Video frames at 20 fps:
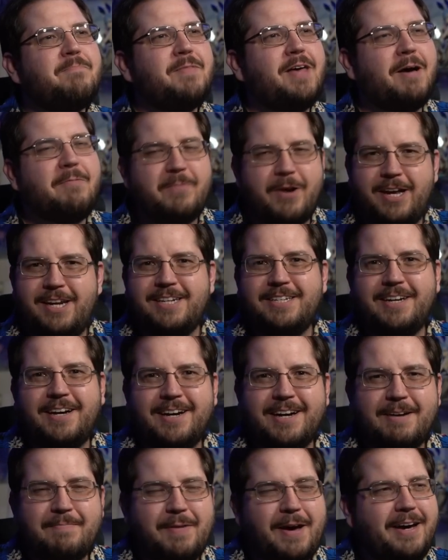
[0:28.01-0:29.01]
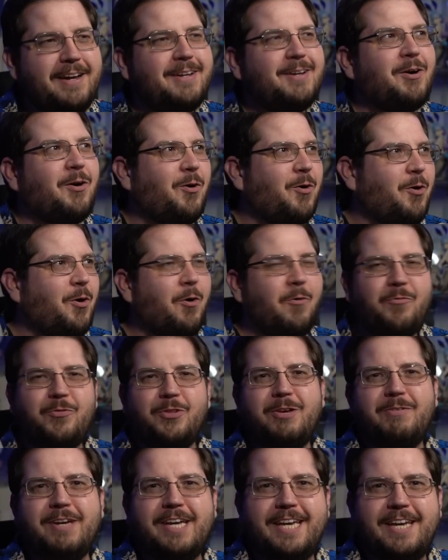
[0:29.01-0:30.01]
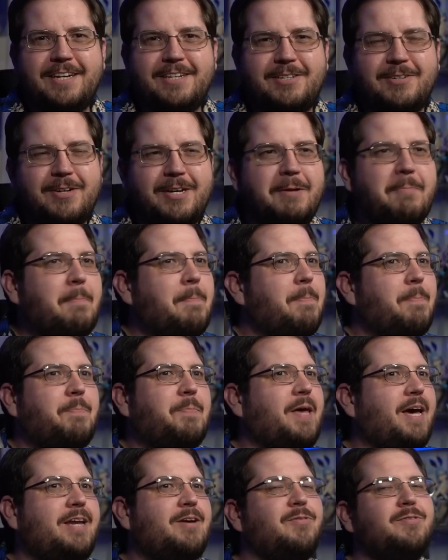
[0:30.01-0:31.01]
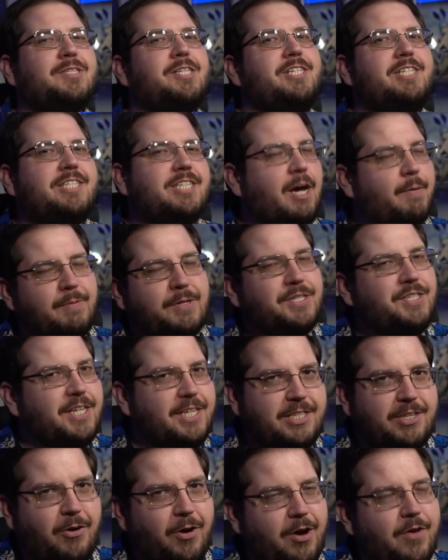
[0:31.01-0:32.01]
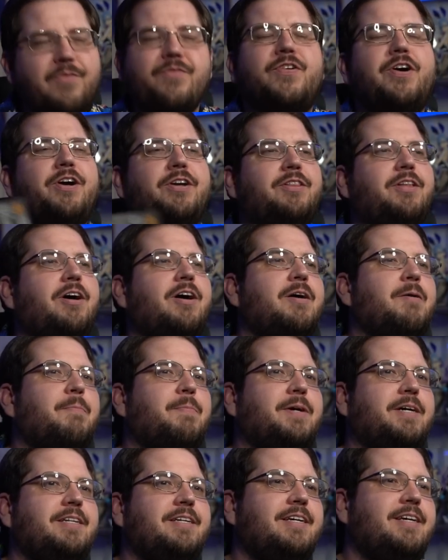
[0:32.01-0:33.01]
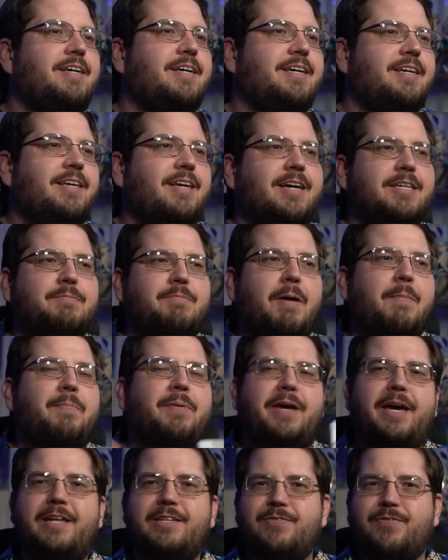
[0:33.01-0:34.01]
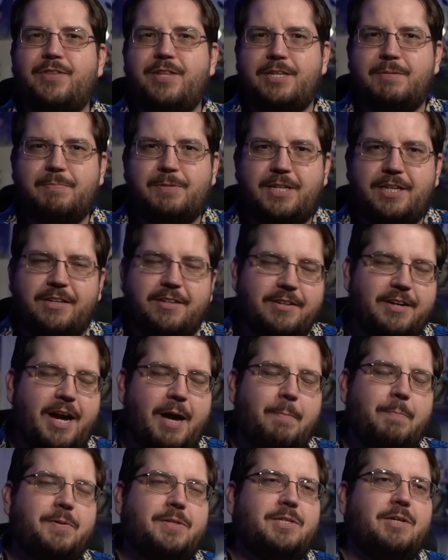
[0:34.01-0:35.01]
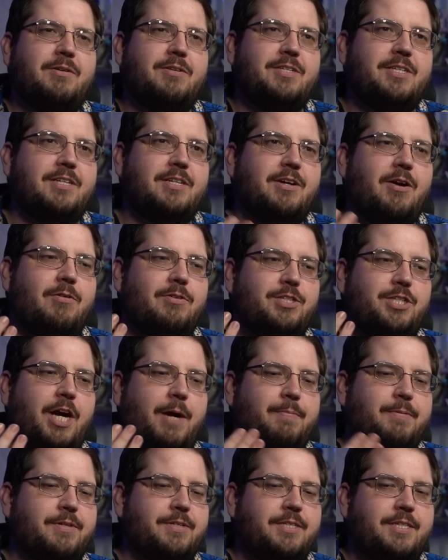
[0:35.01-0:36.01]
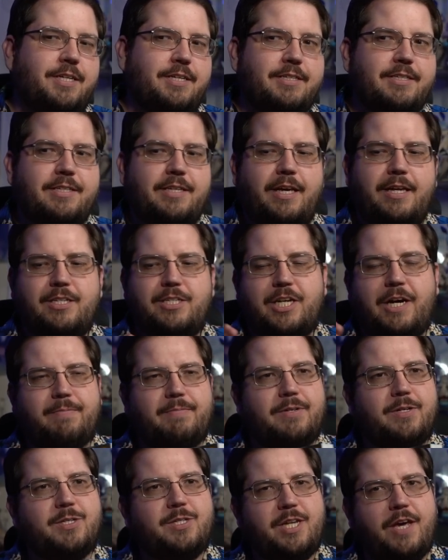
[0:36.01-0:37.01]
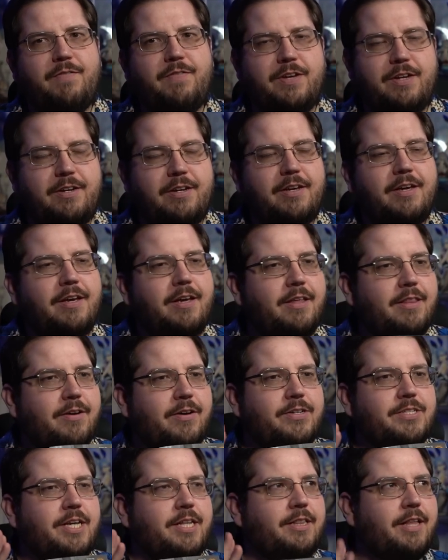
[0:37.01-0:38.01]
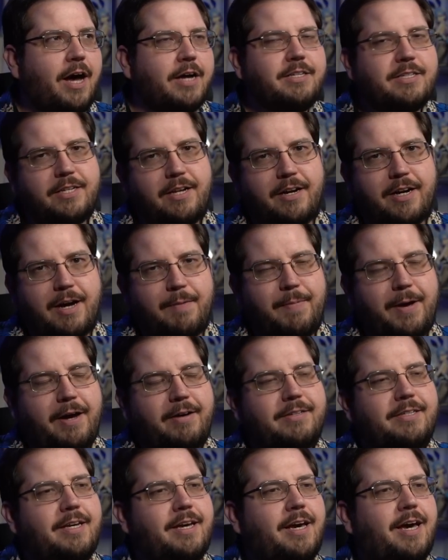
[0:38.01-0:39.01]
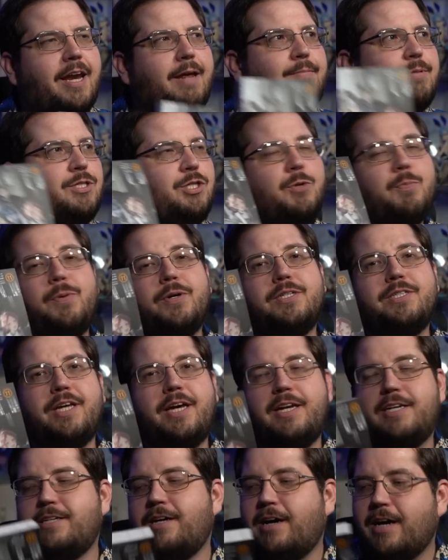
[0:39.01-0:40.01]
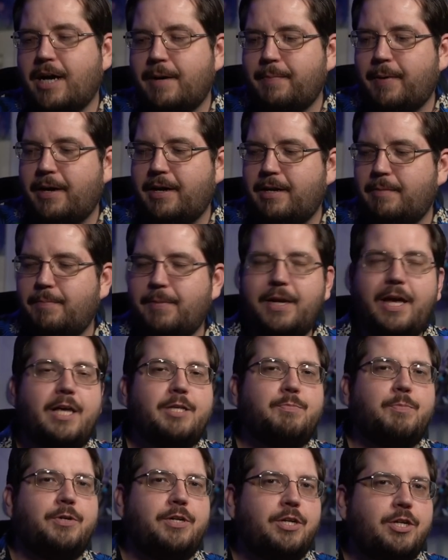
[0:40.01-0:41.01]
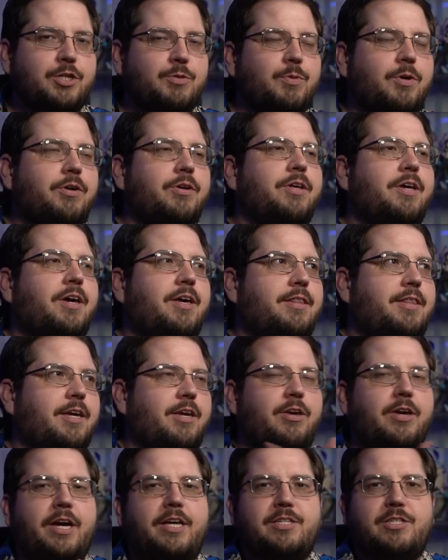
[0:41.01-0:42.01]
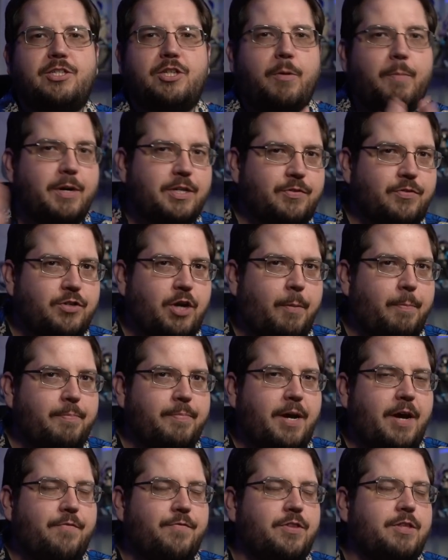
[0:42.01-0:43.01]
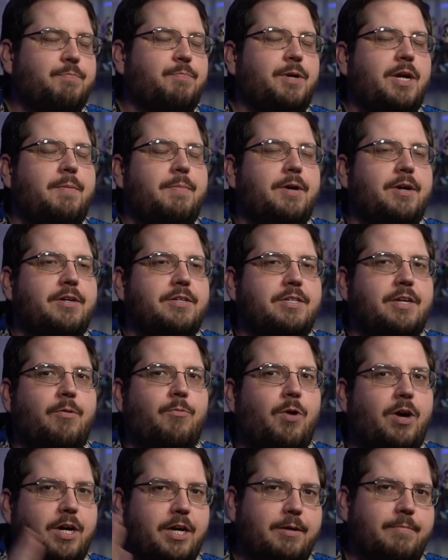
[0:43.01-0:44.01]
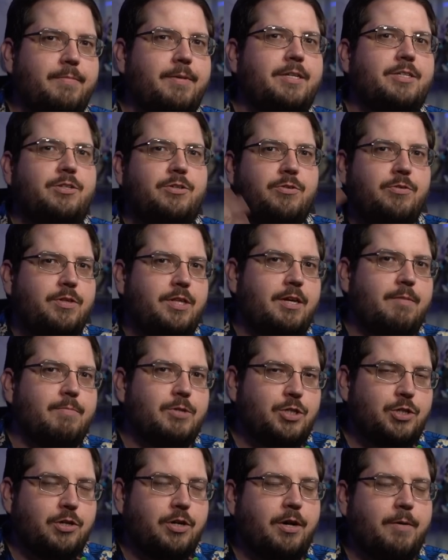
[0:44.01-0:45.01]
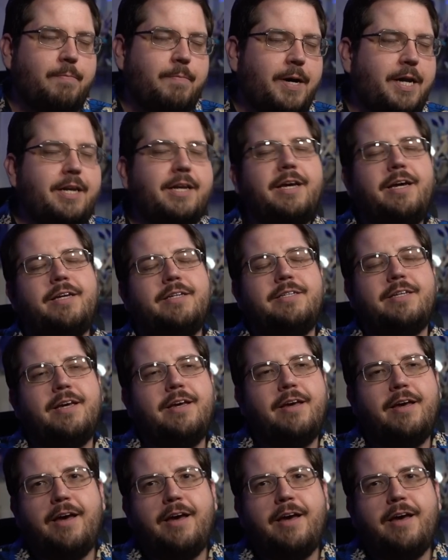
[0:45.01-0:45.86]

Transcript: I'm ready to talk about it. Hopefully we can get to it. I don't see chapter 6 going for very long, but yes, my plans for this particular episode is to go chapter 6 and chapter 7. There is a lot to talk about, and I'm super excited to talk about it. But as per usual, thank you guys so much for dropping by for the premieres. Welcome to the Mushoku Mondays.